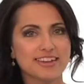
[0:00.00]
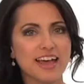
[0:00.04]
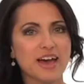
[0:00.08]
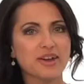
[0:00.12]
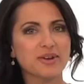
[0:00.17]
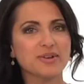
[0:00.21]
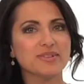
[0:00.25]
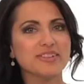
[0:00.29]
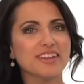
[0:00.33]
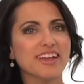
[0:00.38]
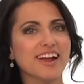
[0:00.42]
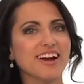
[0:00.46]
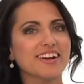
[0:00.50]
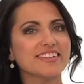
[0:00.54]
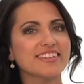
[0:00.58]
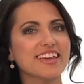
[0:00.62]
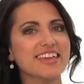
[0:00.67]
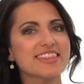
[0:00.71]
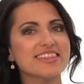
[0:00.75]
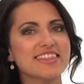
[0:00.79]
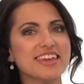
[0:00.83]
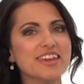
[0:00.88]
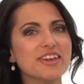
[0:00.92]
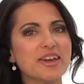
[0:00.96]
Not only are
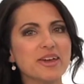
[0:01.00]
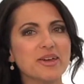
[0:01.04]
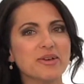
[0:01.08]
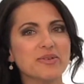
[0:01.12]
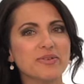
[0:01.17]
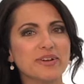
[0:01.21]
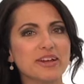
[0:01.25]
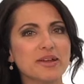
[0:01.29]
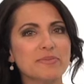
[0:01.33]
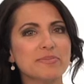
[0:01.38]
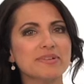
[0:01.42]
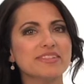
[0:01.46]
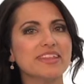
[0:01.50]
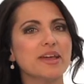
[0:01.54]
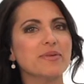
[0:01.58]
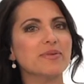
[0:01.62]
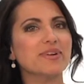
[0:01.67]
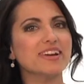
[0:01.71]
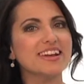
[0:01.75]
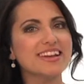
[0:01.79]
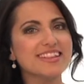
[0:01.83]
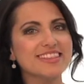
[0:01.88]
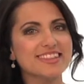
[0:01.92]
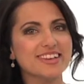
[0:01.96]
they thinking green, but they
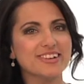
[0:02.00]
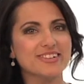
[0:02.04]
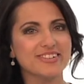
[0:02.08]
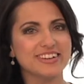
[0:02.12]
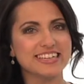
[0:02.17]
were in the